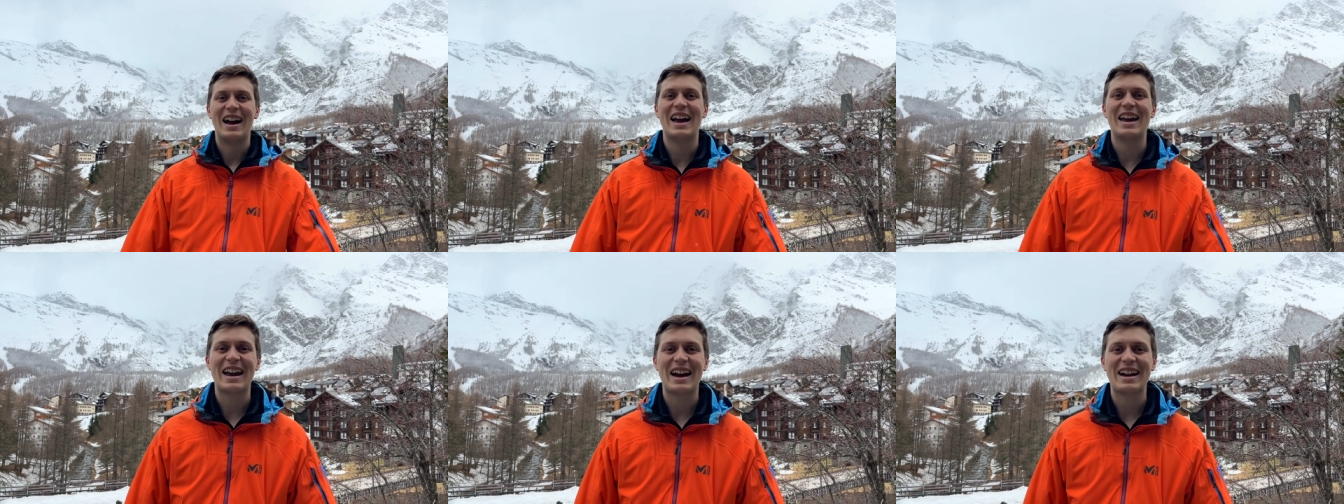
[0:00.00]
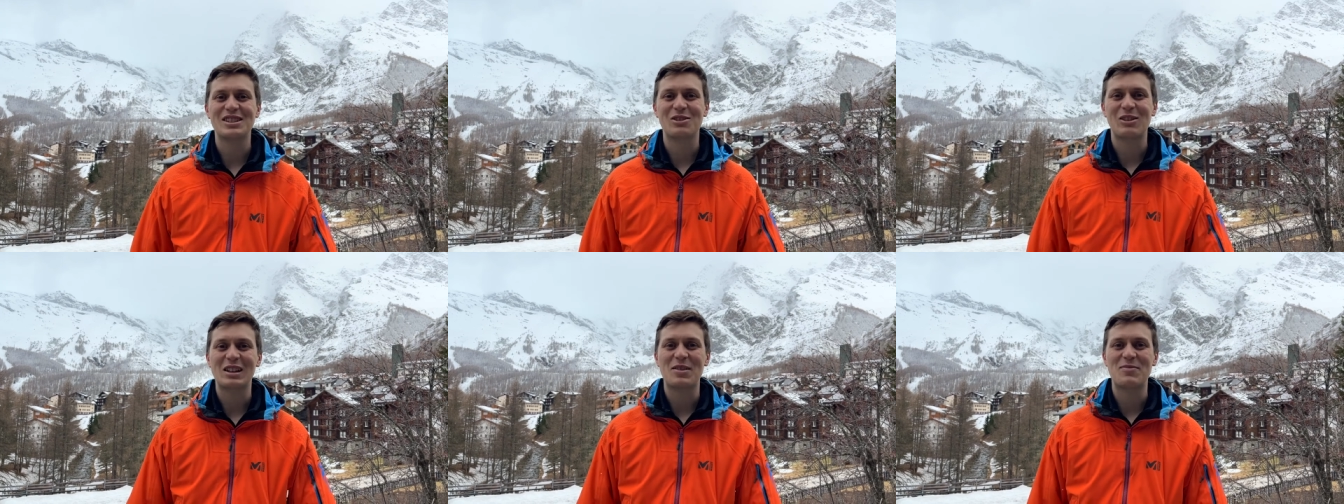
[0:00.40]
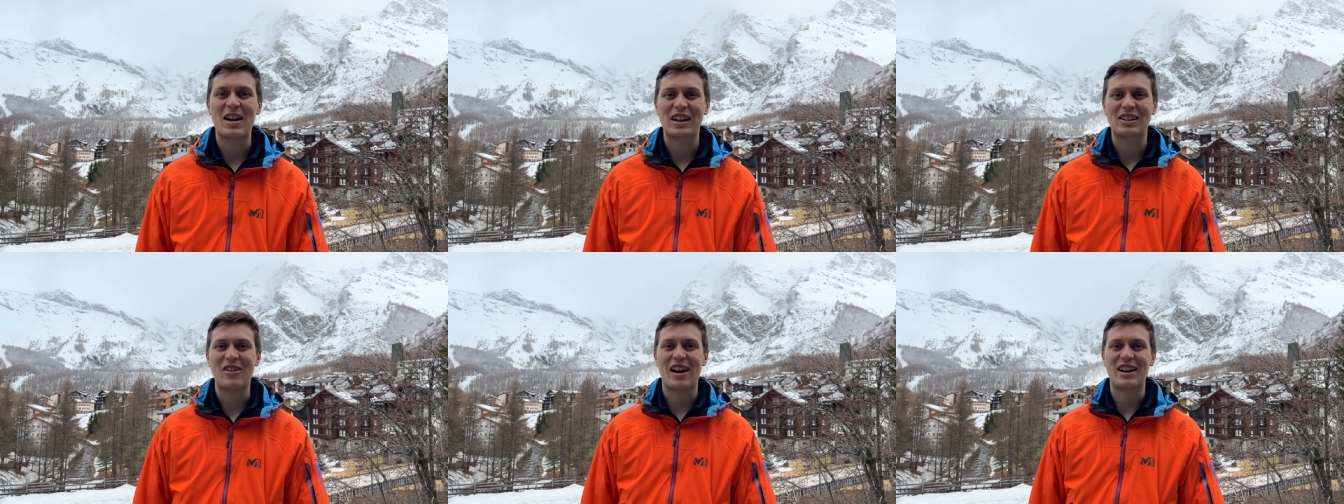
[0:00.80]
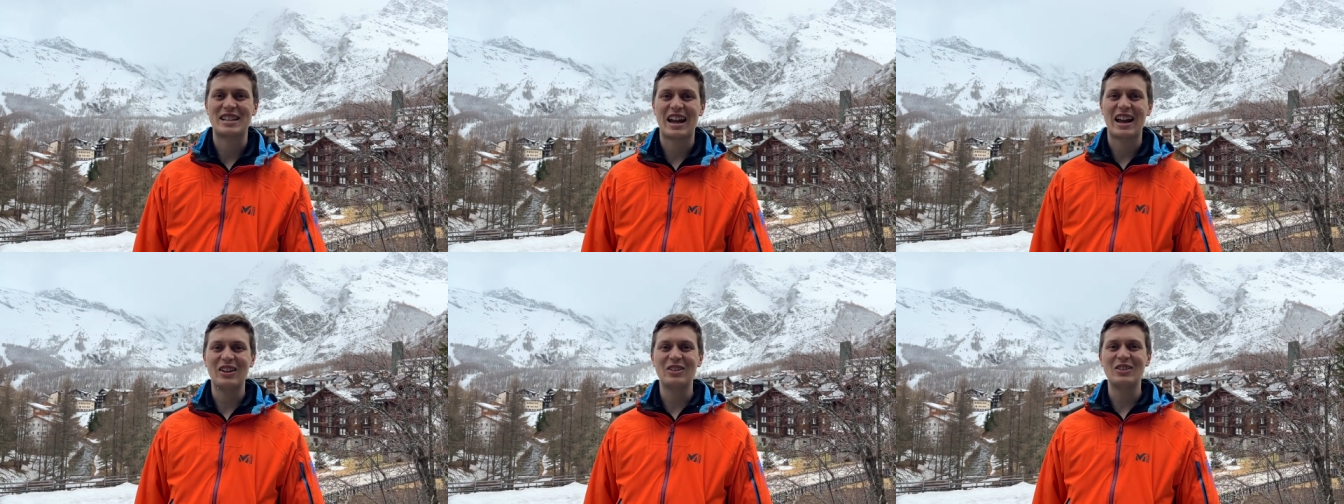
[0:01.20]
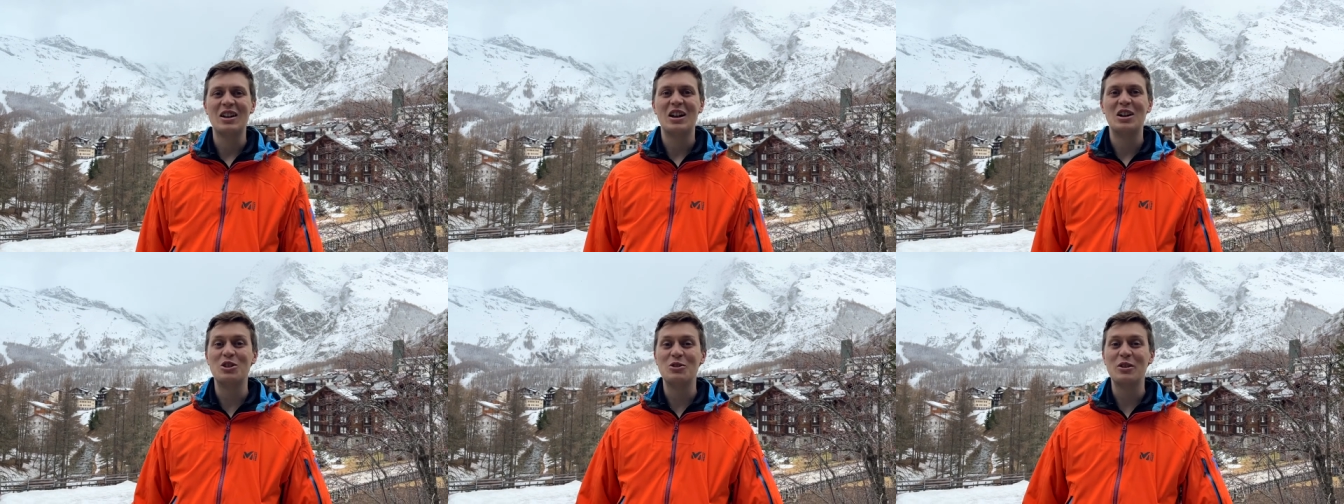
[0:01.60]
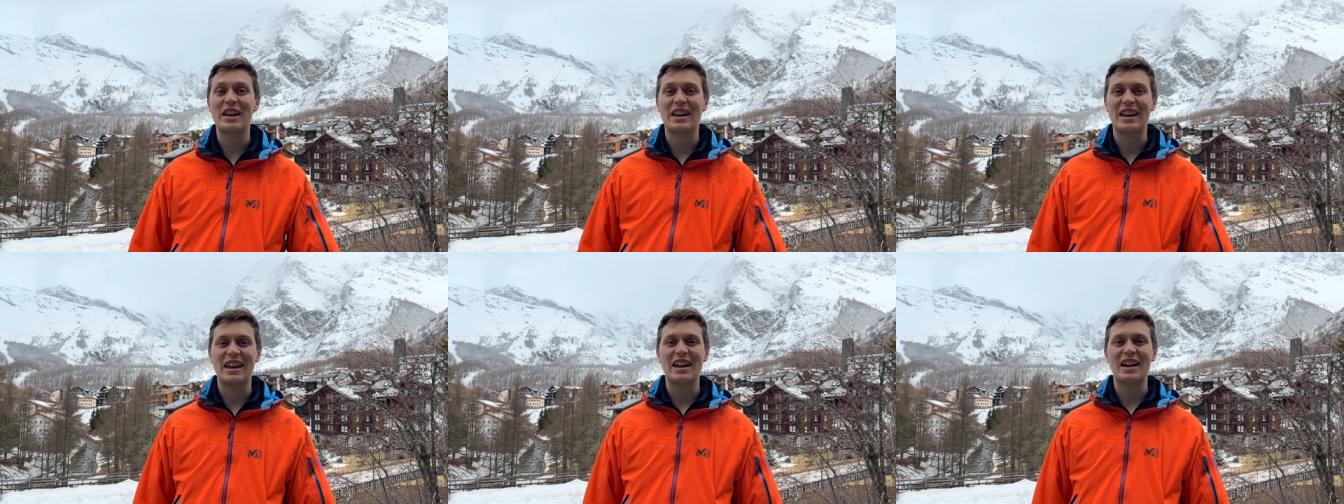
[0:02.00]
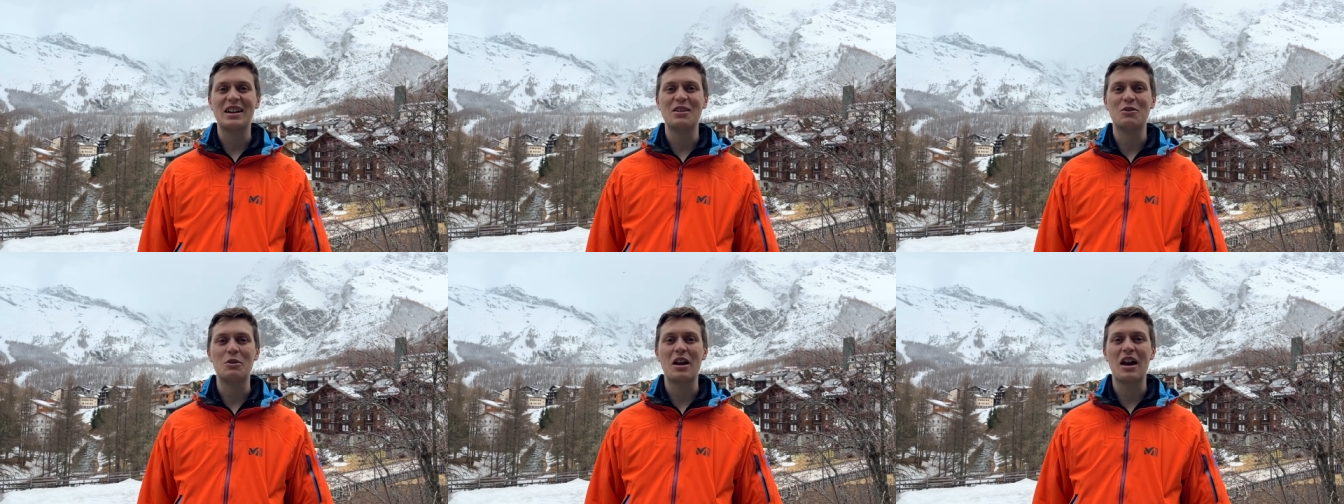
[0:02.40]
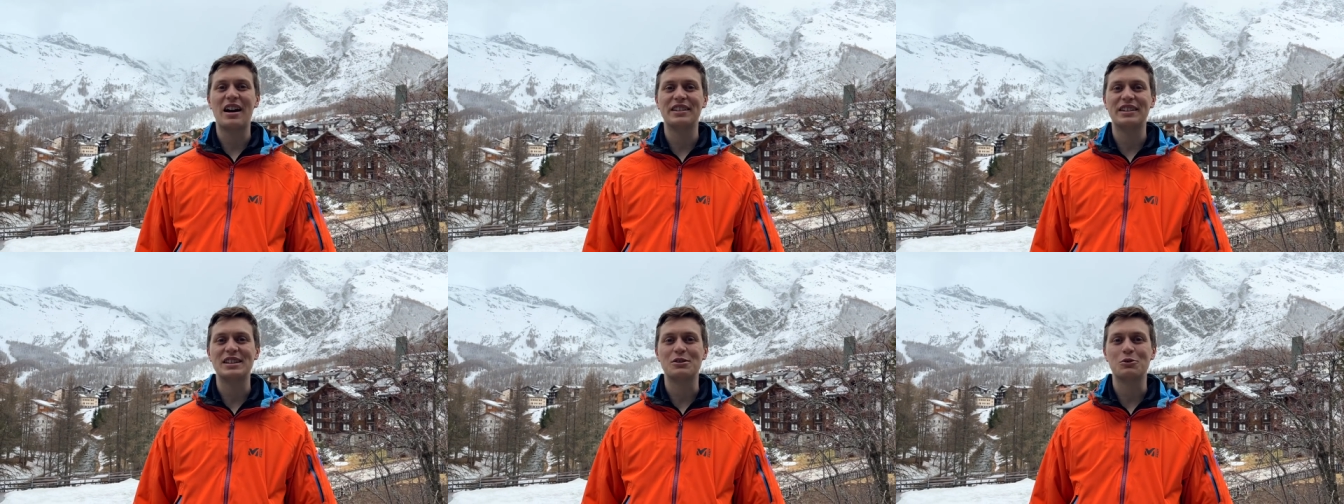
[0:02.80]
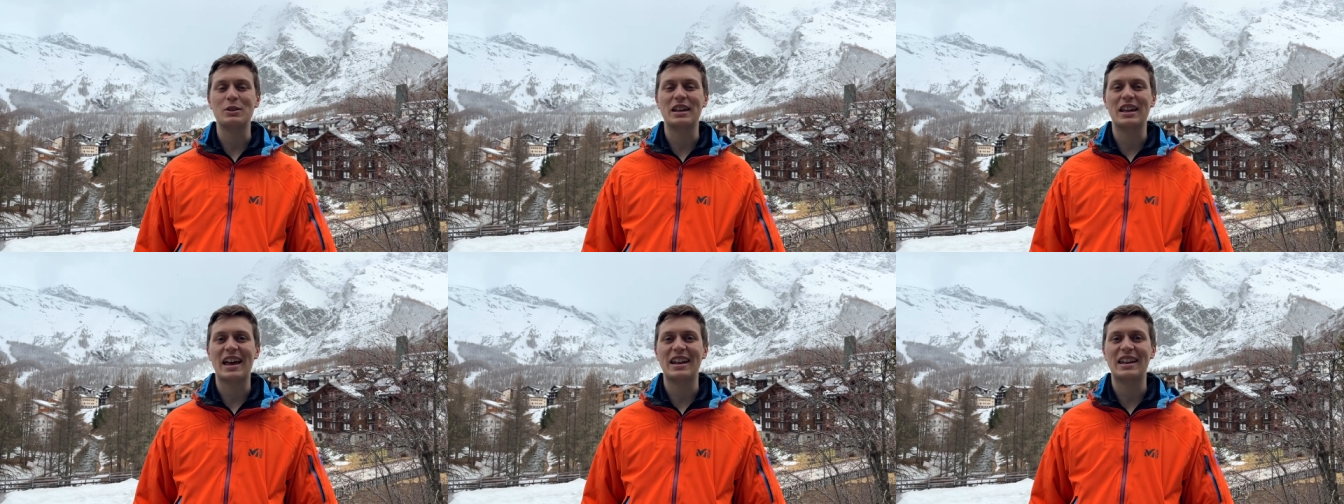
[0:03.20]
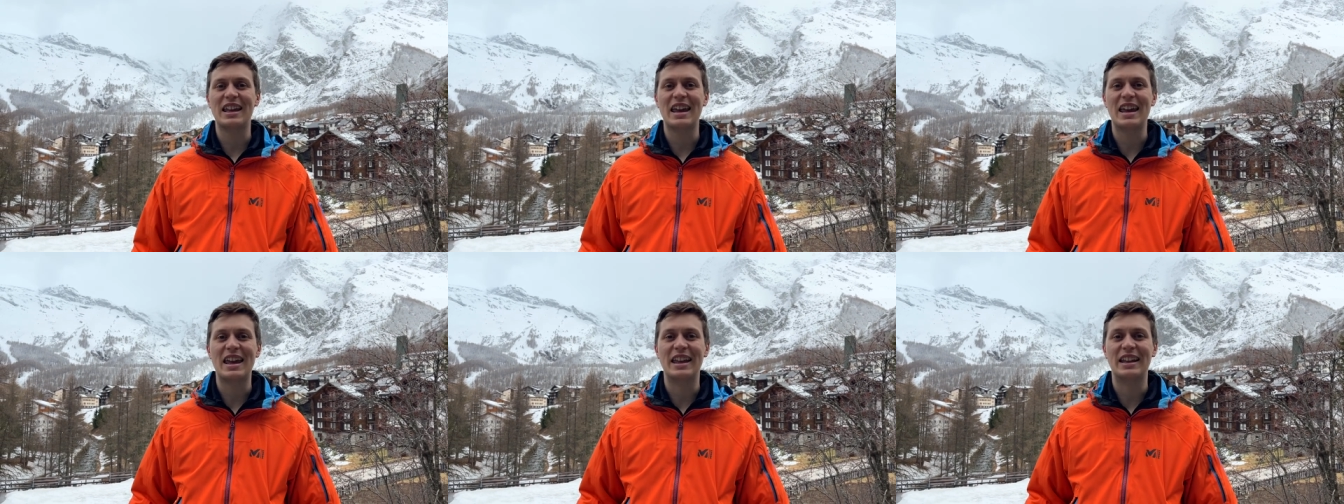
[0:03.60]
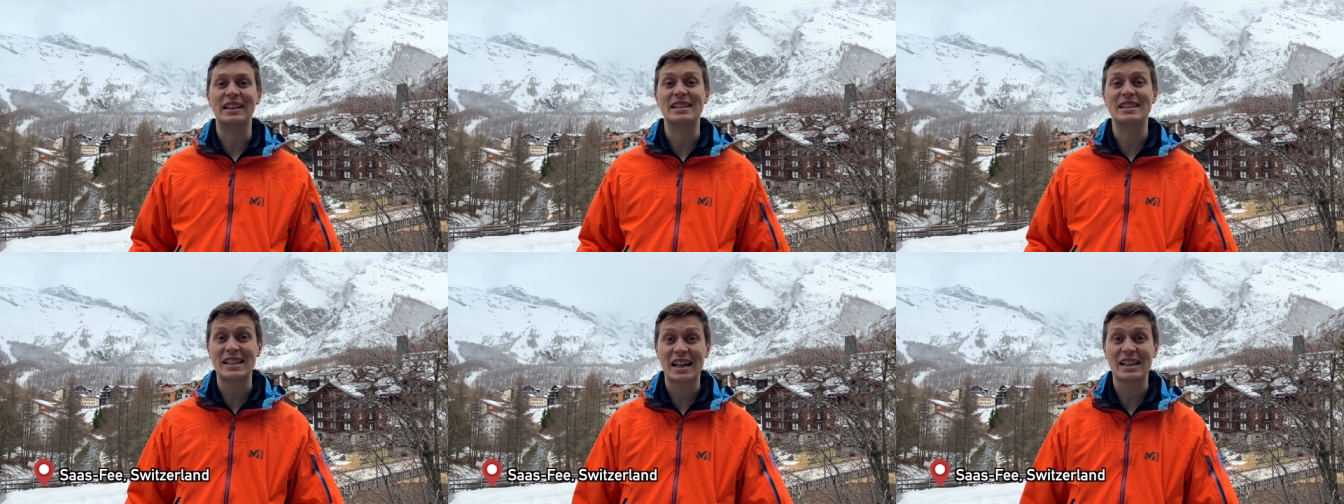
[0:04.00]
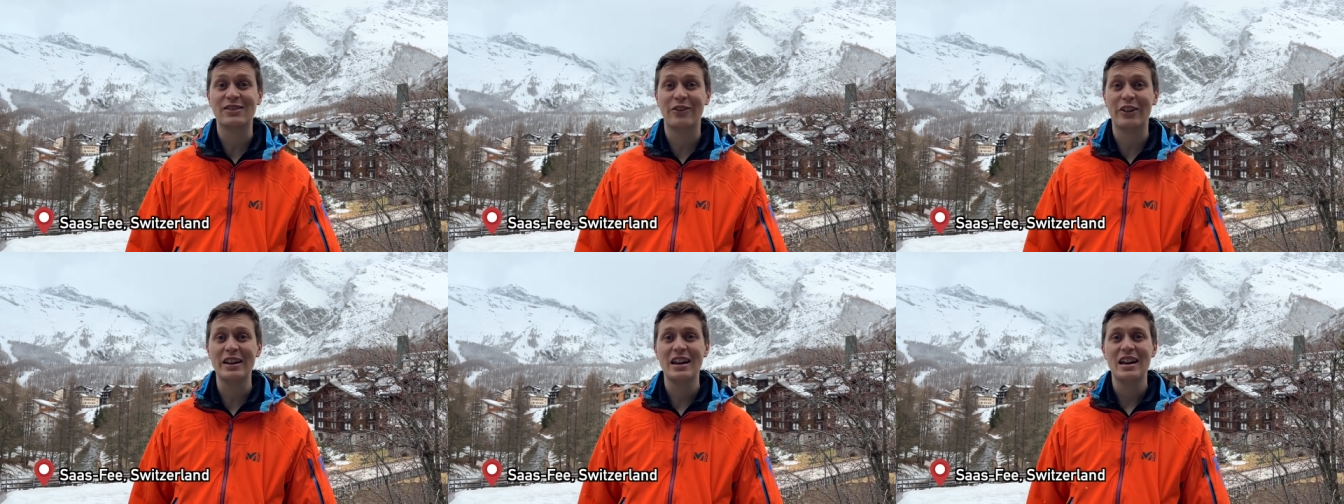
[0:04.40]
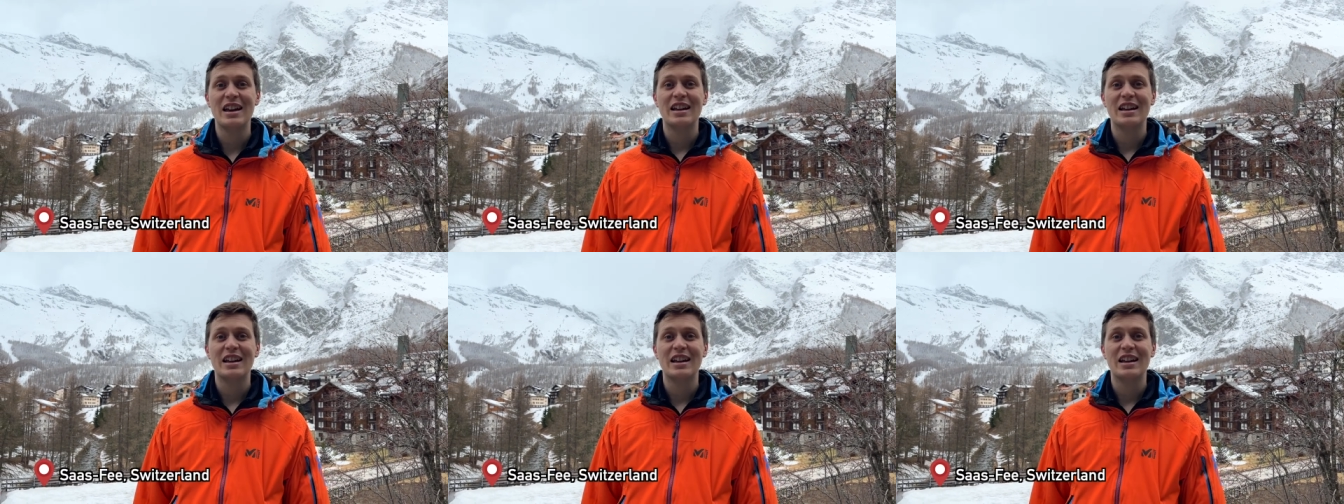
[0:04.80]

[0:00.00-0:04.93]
Hey guys, welcome back to our channel. Louis here. We are this weekend in Saas-Fee.